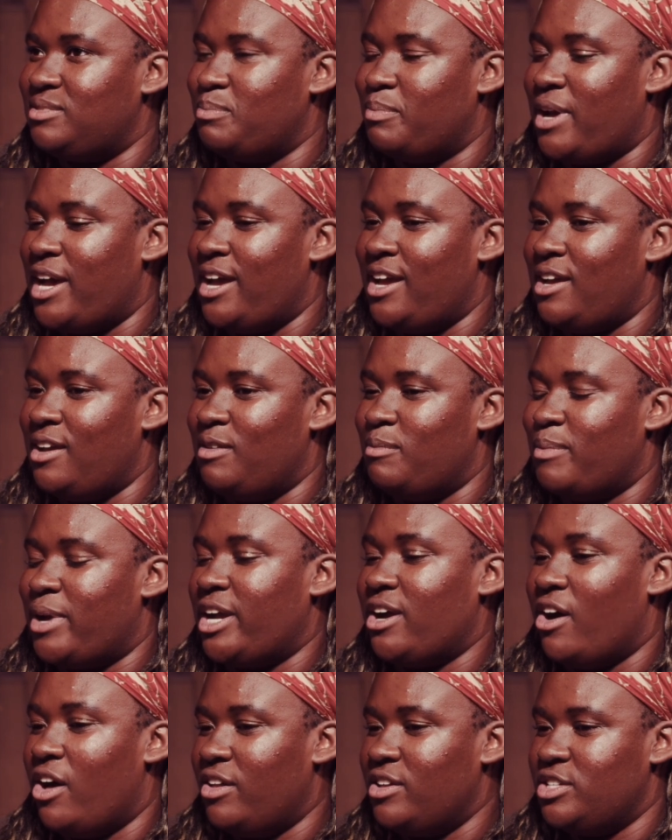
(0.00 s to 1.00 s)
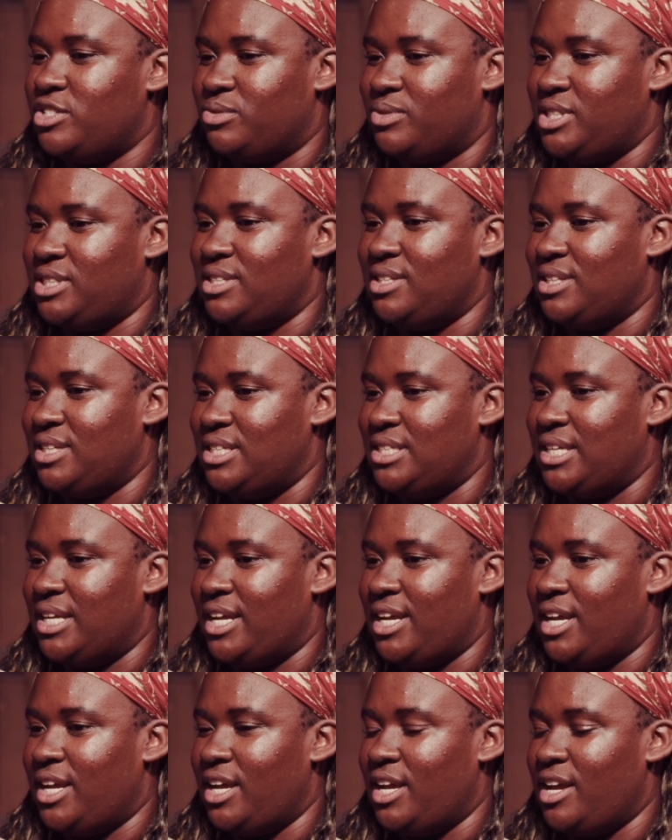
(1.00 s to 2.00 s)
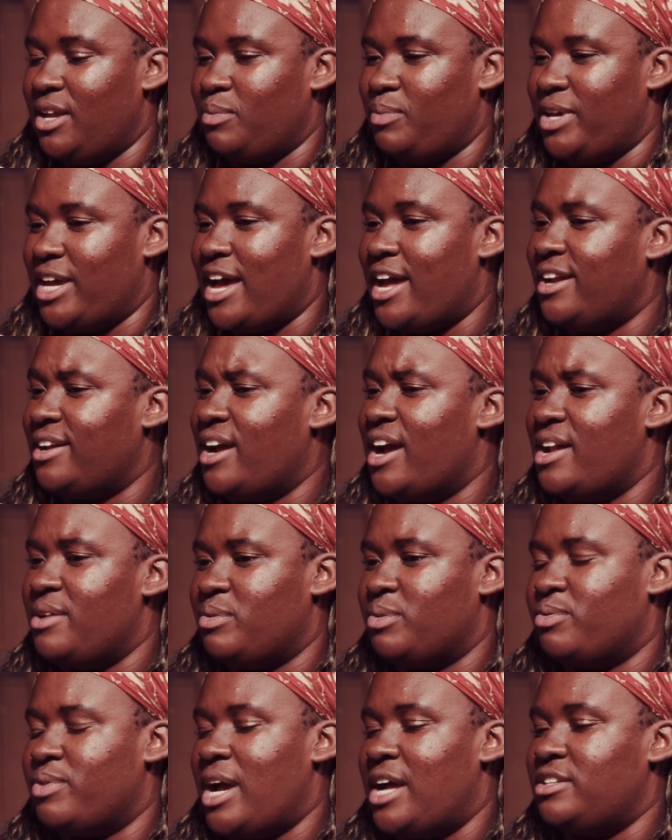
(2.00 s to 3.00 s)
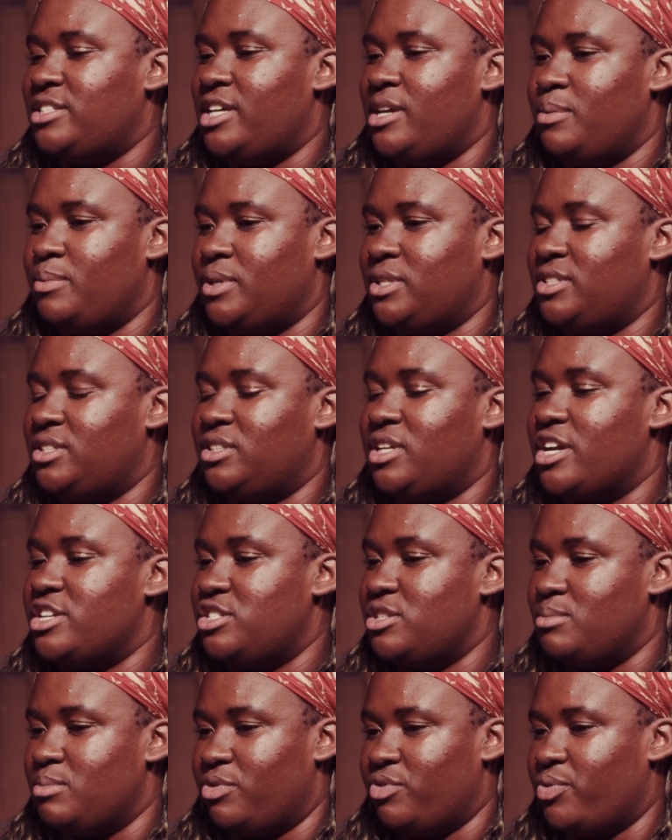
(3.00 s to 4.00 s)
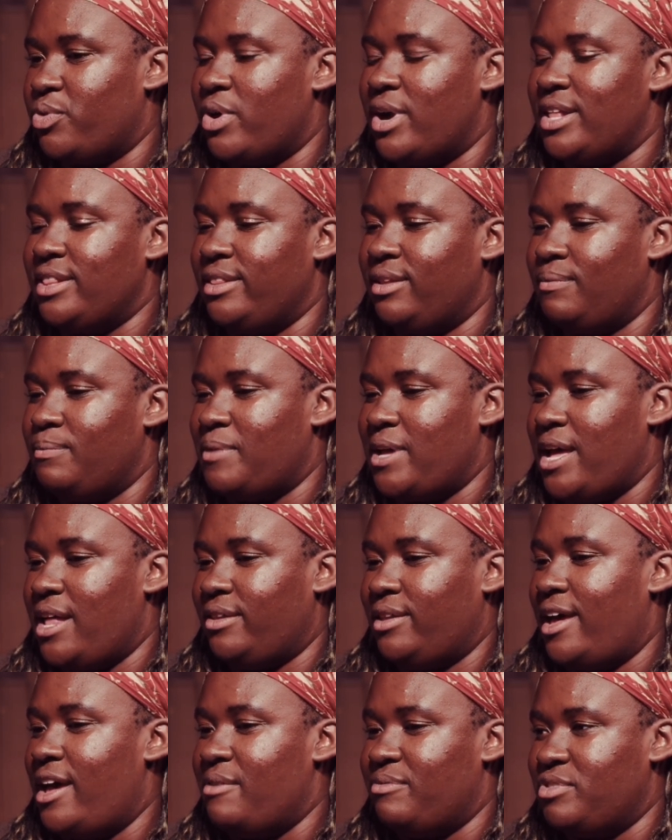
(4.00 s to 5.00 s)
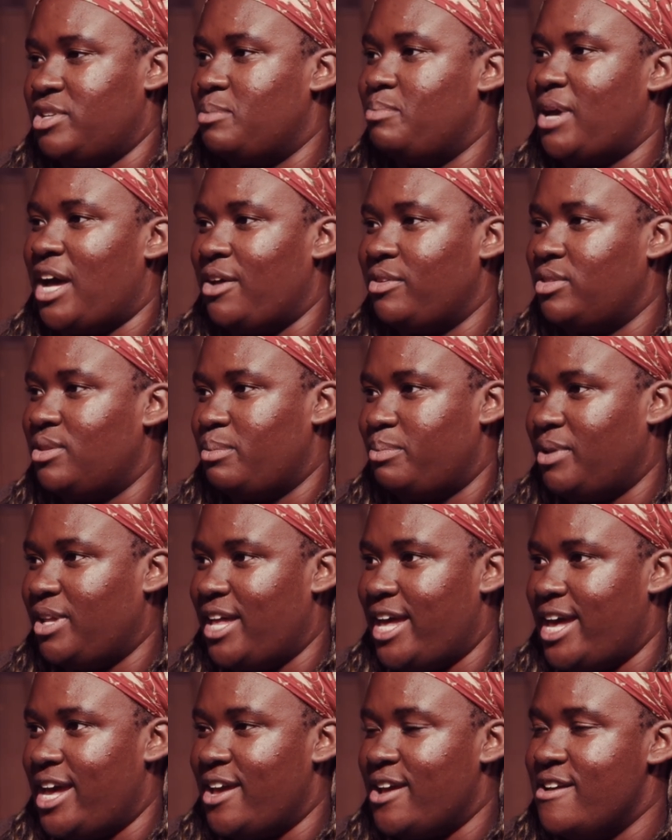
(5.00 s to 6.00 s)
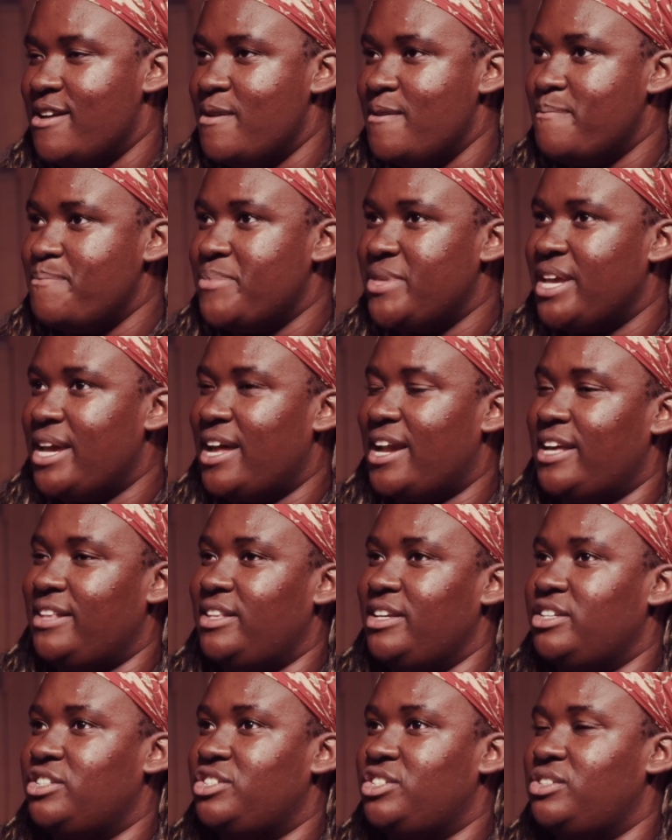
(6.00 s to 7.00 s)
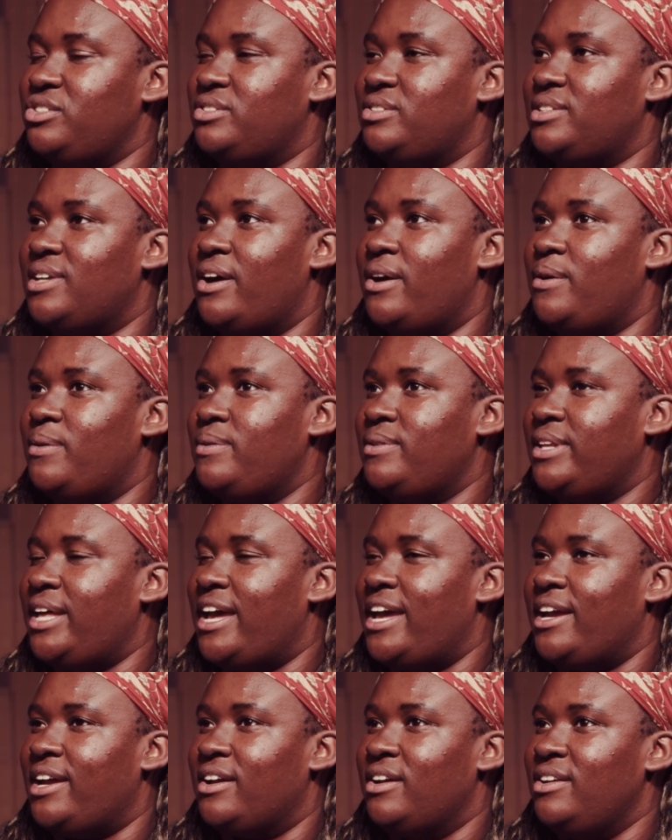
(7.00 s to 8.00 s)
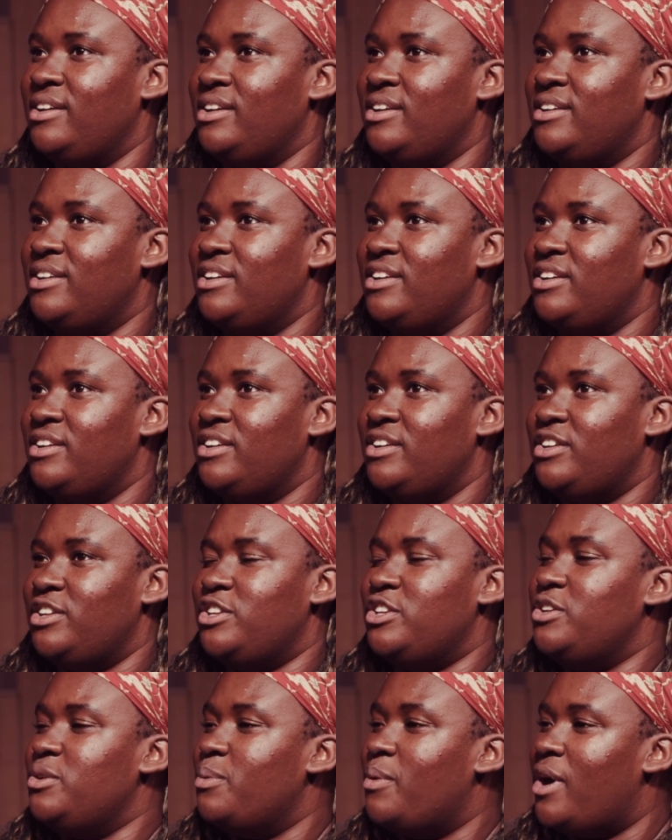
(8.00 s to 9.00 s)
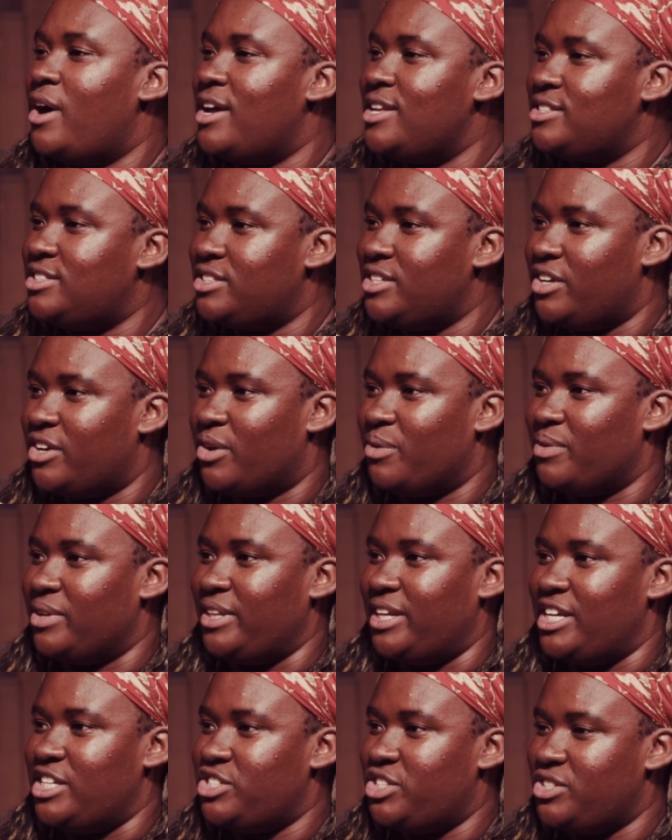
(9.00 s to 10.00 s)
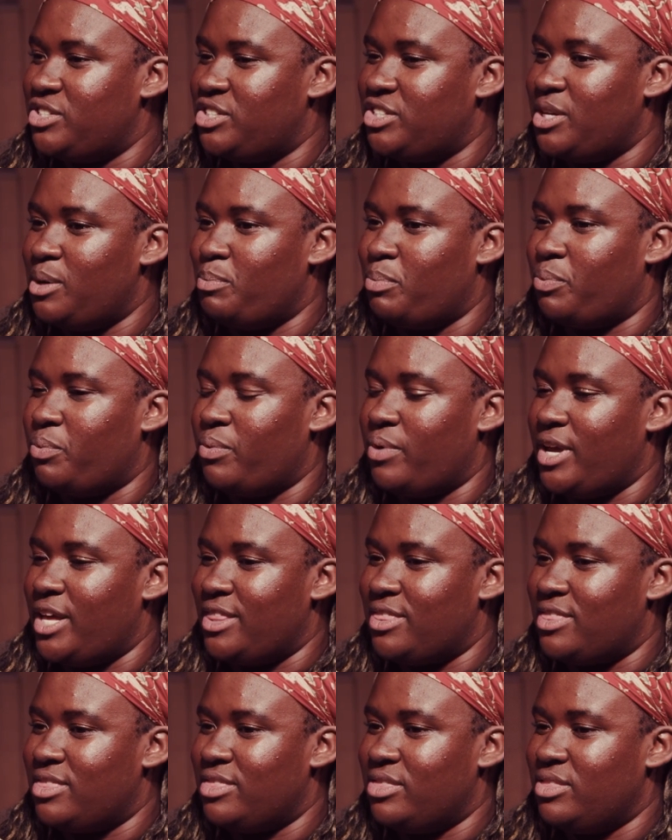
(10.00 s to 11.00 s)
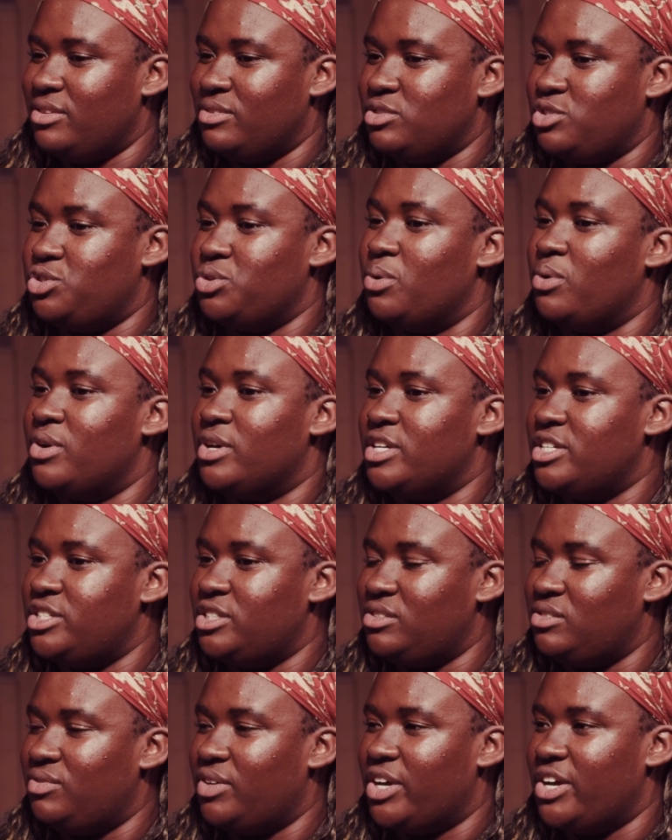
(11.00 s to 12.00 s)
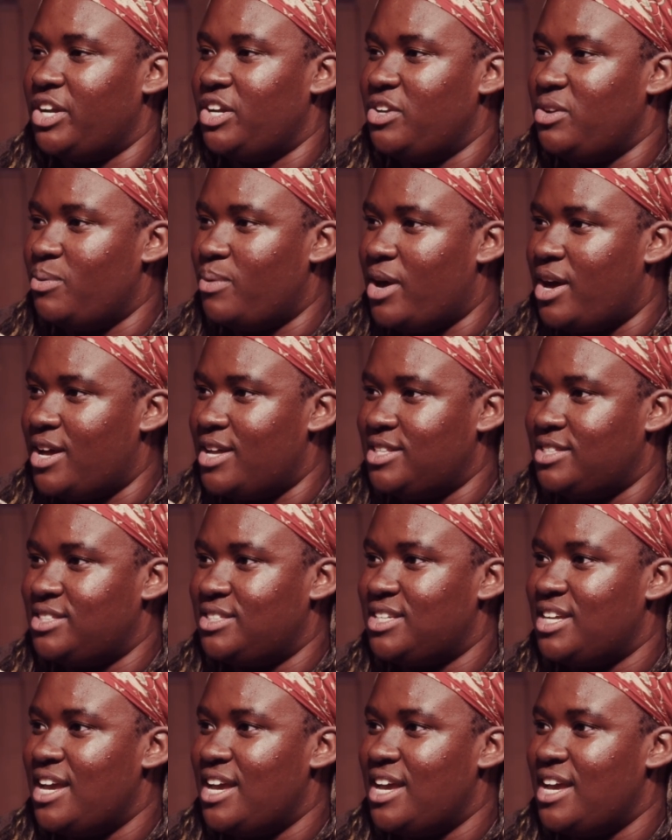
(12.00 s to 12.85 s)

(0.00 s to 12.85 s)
my college recently did it, and we had a kind of a roundtable discussion before I left about the play, and I think she's so, like, nuanced, and her relationship with George is very nuanced,